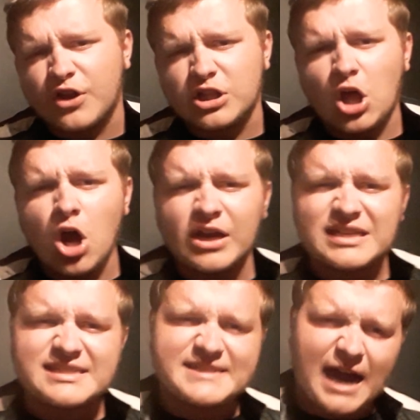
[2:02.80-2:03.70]
the
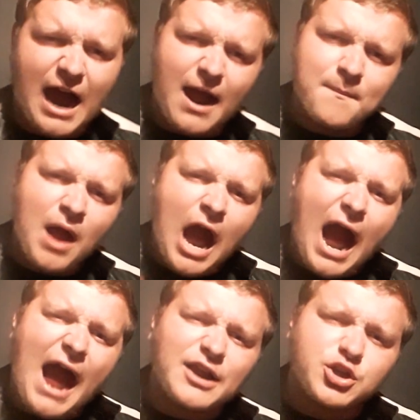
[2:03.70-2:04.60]
longest time,
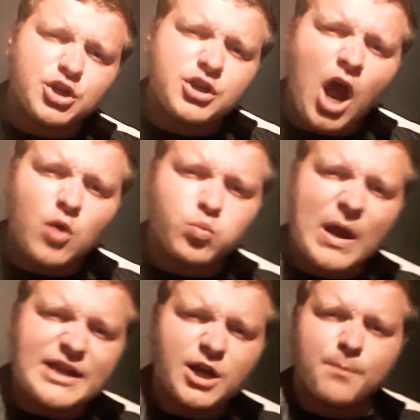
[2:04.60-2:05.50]
I could not
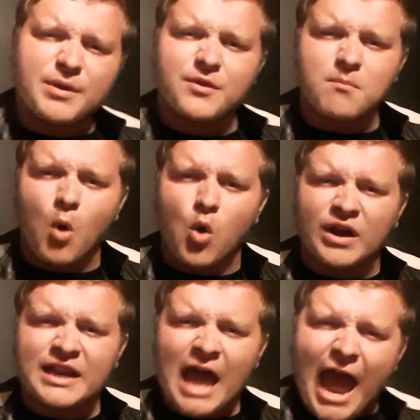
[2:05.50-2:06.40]
wake up in the
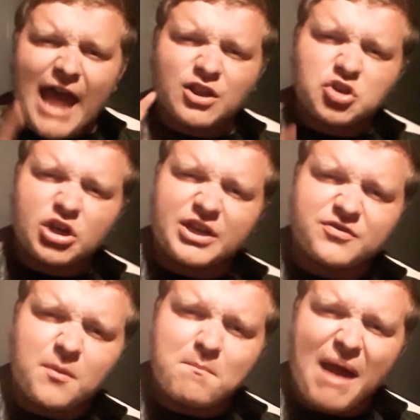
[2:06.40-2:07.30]
morning and look
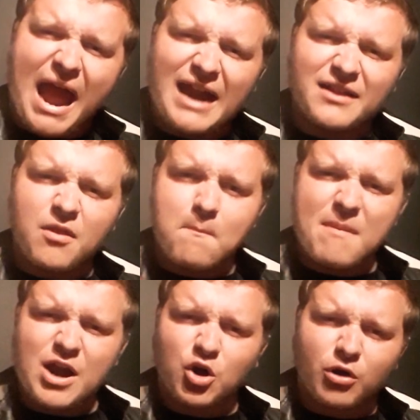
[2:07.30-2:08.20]
at the man in the
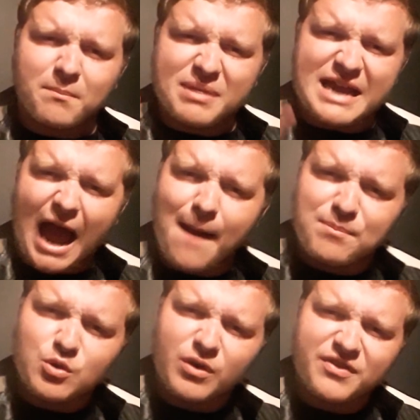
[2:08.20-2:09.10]
mirror and be
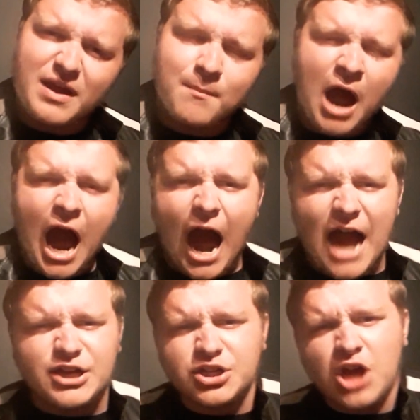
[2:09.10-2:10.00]
happy with him.
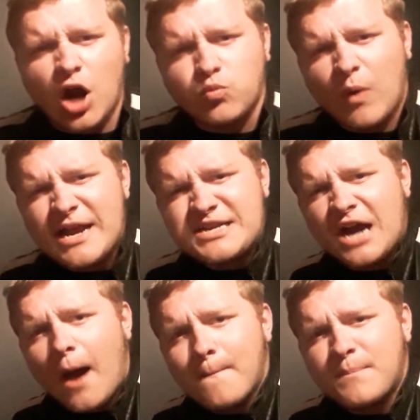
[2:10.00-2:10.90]
I could not wake
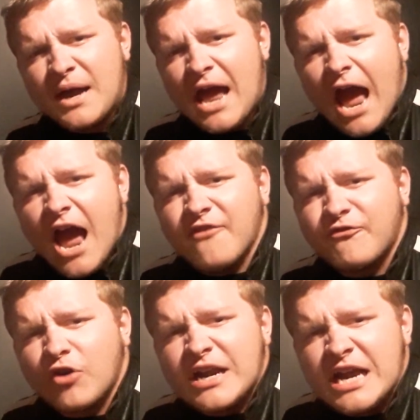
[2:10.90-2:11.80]
up
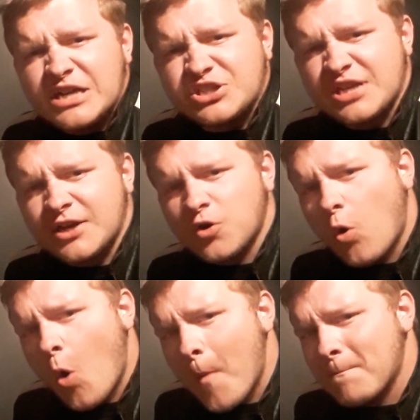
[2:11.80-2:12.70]
every
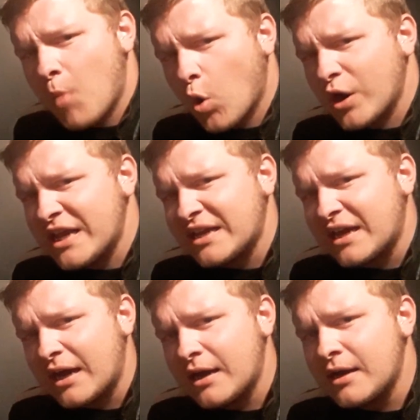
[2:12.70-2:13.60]
single morning